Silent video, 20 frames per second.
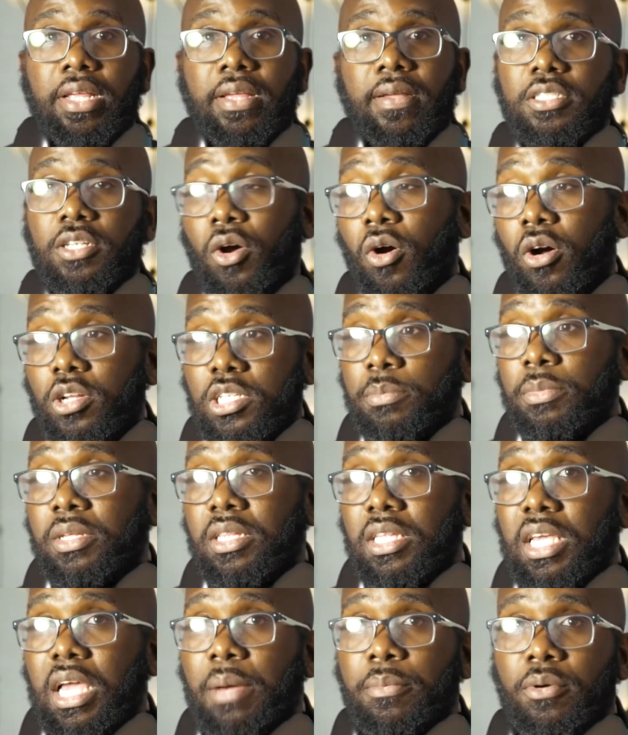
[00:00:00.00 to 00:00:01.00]
So
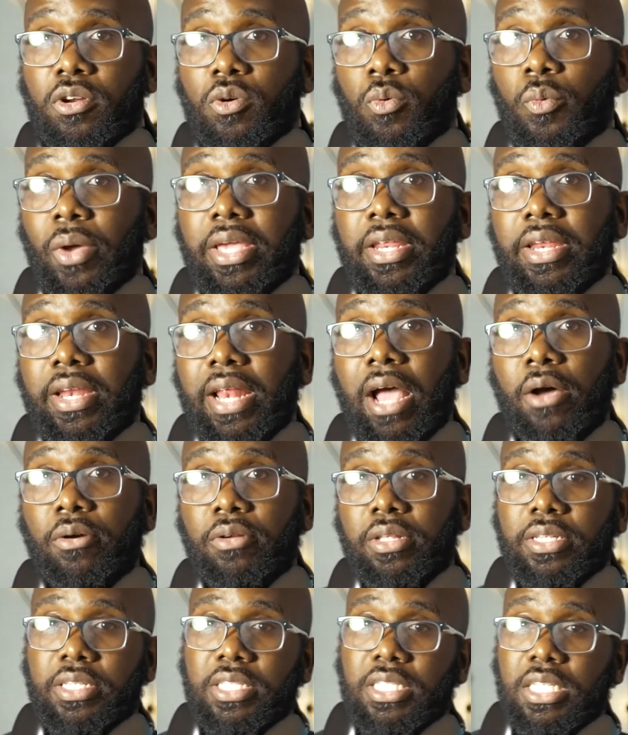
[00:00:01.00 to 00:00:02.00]
ultimately, I'm going to wait it out
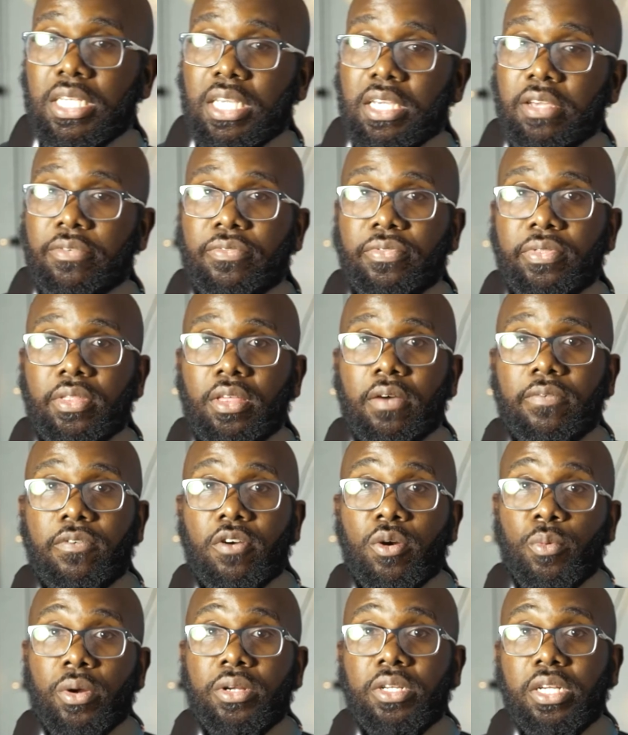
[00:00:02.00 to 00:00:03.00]
and see if a
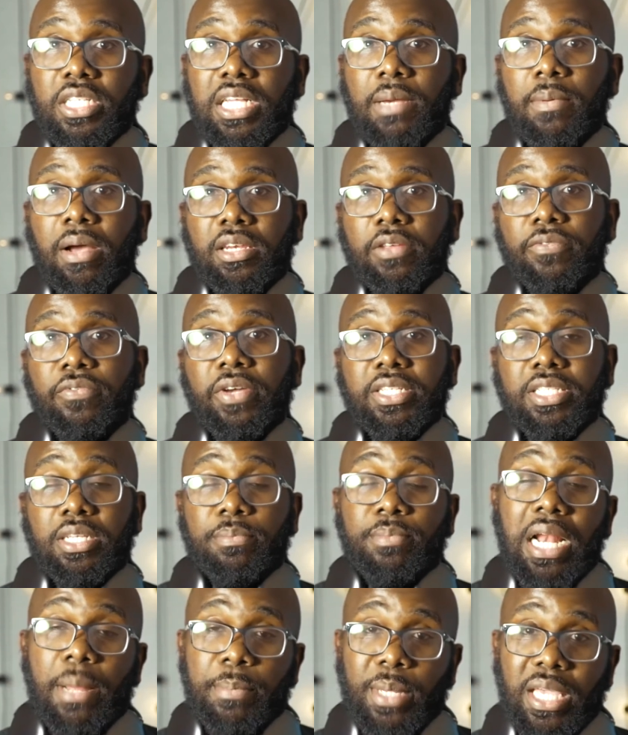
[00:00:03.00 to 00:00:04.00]
firmware does come out to fix it.
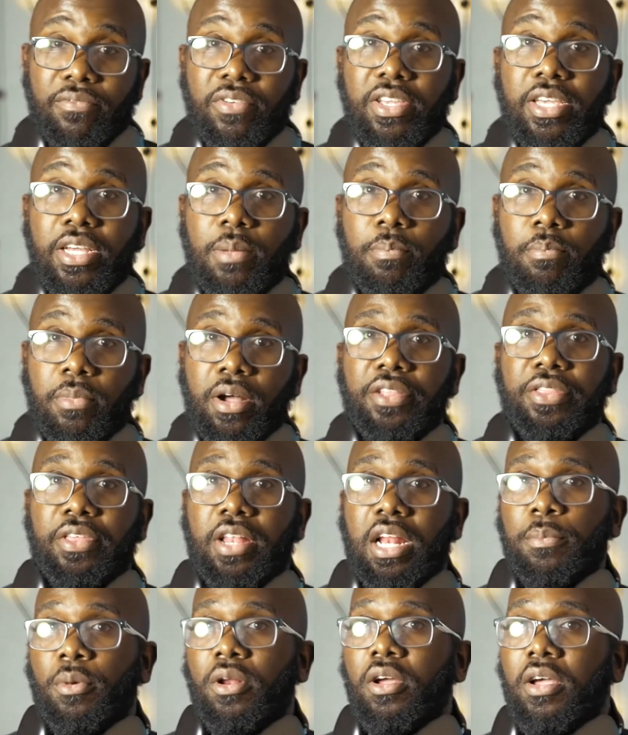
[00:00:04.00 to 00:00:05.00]
But I'm giving it a month, and
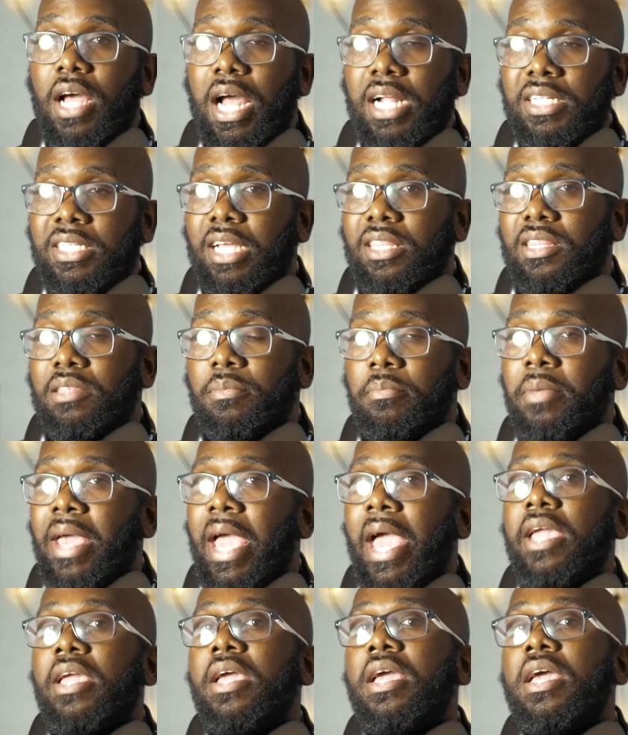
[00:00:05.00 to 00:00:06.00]
I'm going to contact them
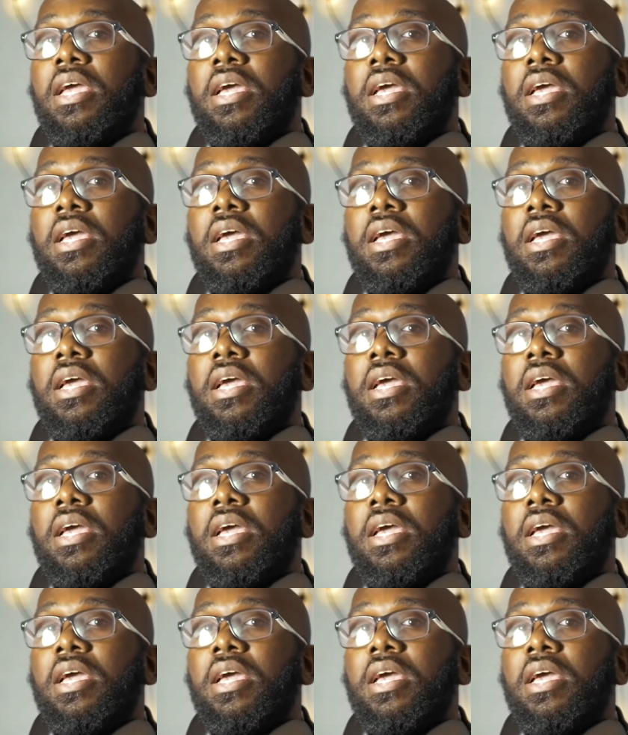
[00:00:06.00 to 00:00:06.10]
back.